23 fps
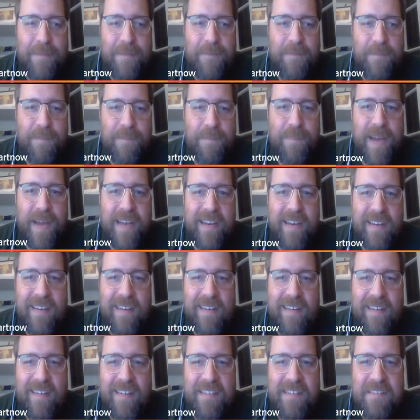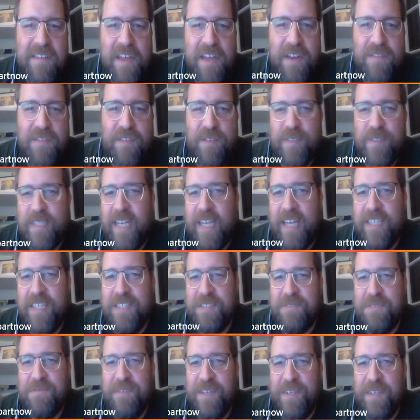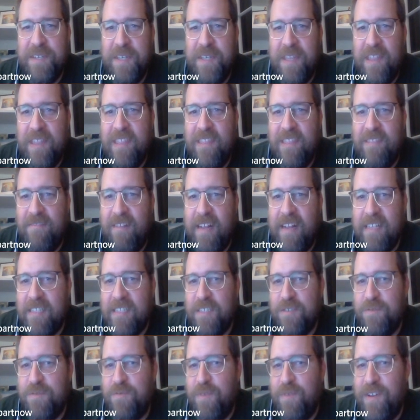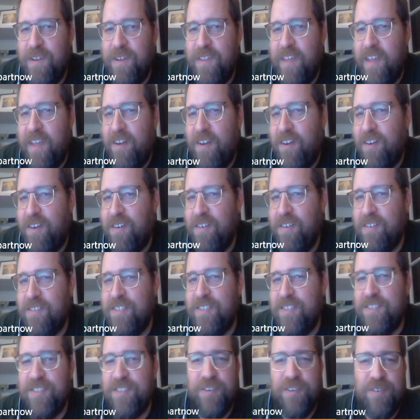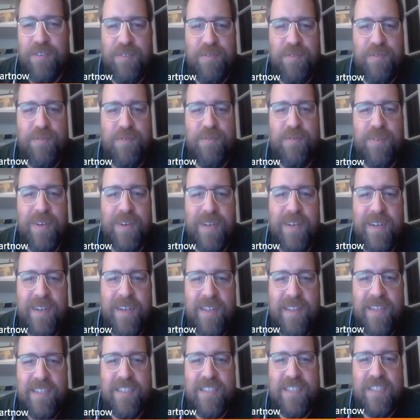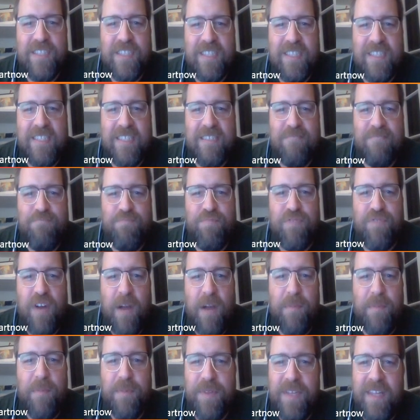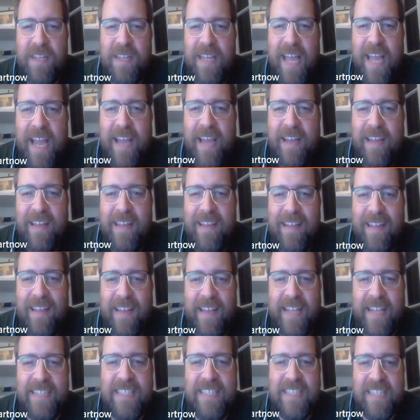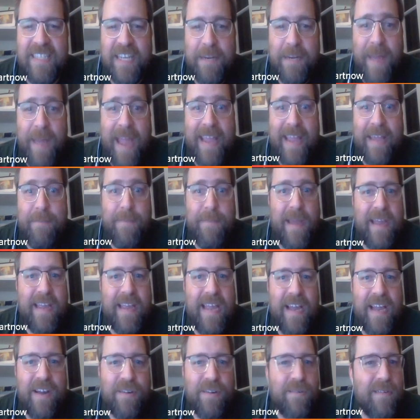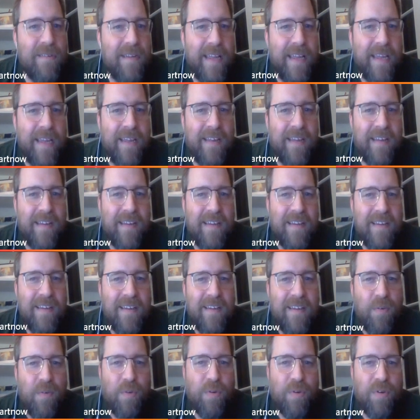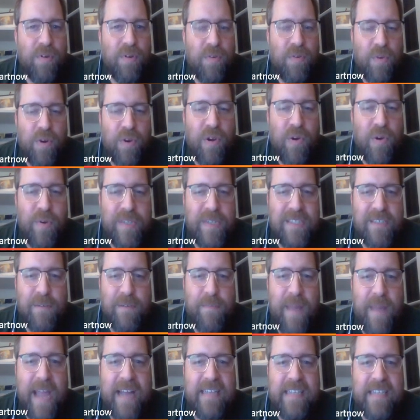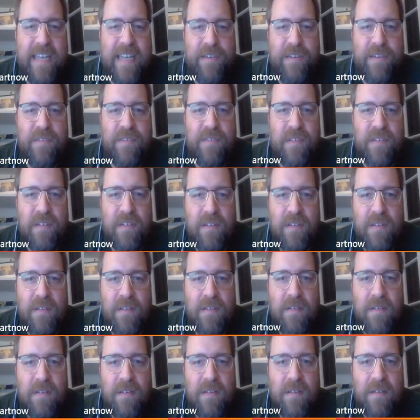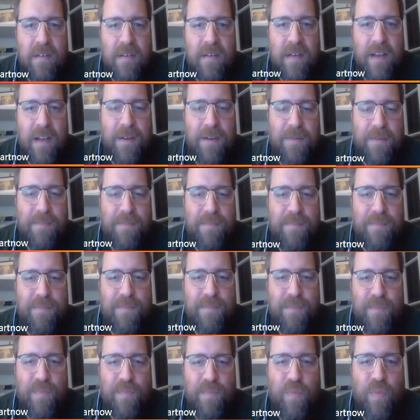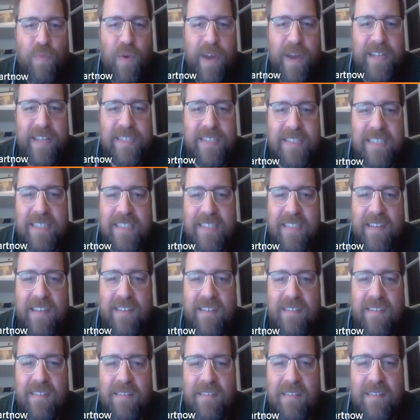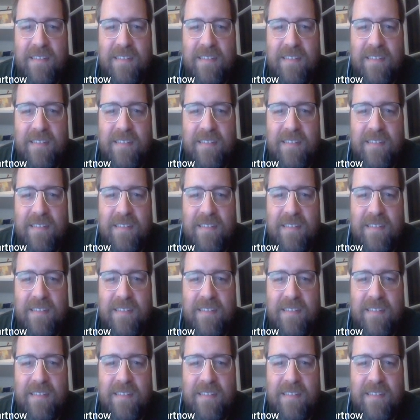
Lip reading: But none of those guys are really threats where they are. So this is probably, unless he's going to back it back out, like, or go into a back down. What else is there?